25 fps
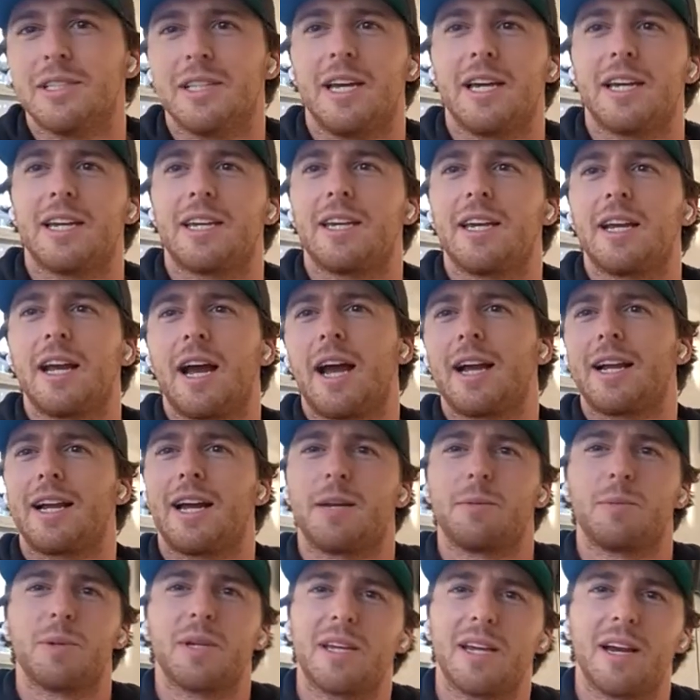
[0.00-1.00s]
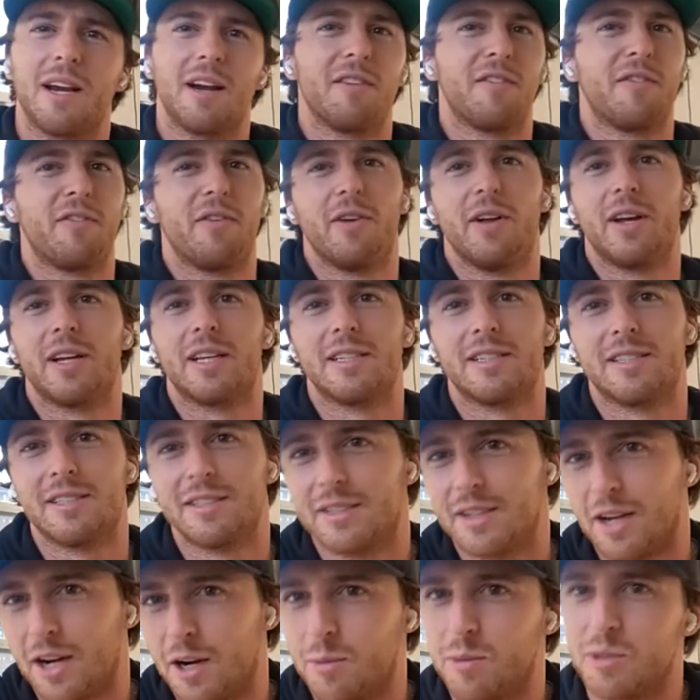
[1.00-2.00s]
Like, I got to be careful. Like, this is
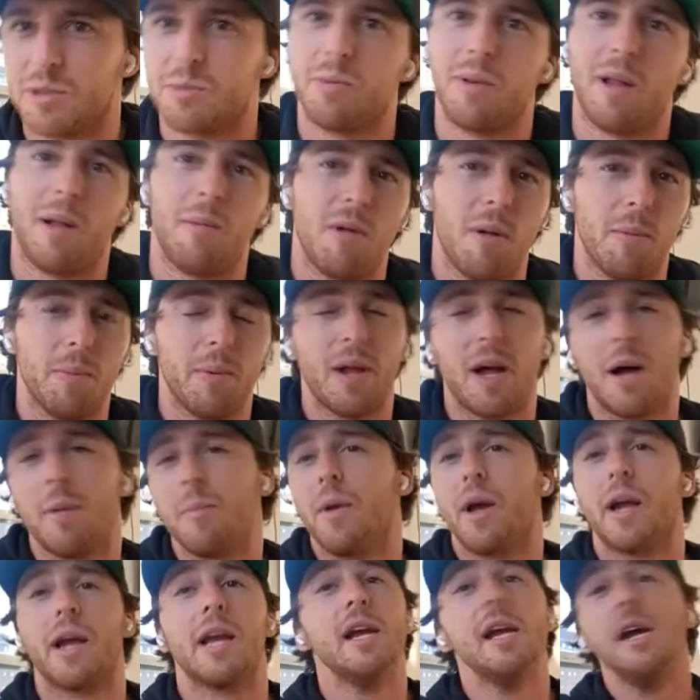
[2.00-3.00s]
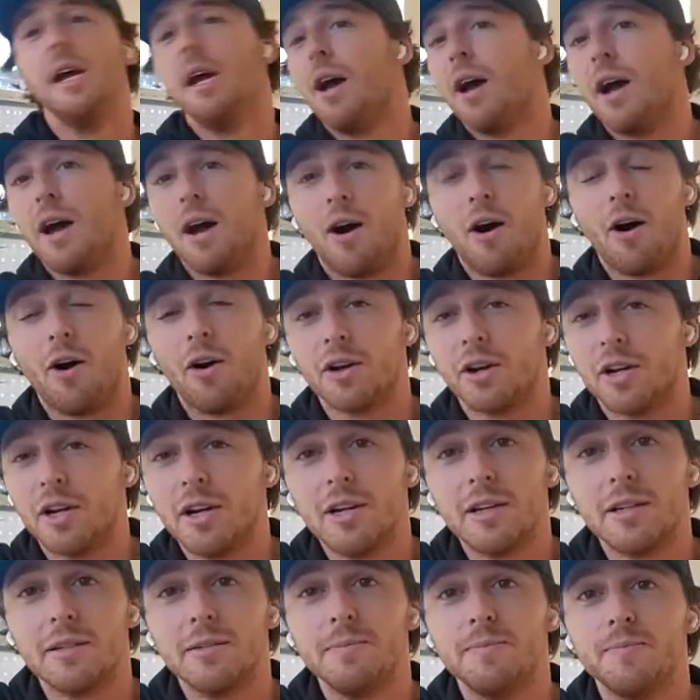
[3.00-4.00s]
garbage, blah, blah, blah. I'm like, all
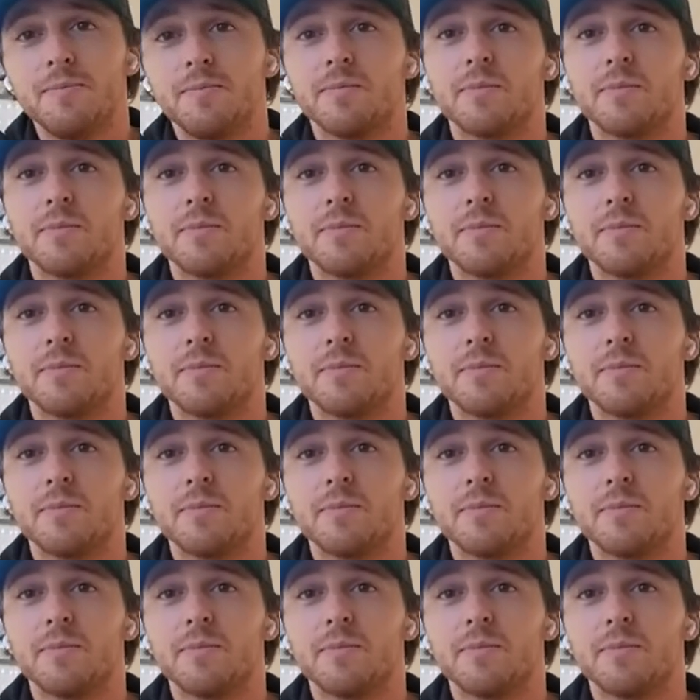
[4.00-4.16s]
good.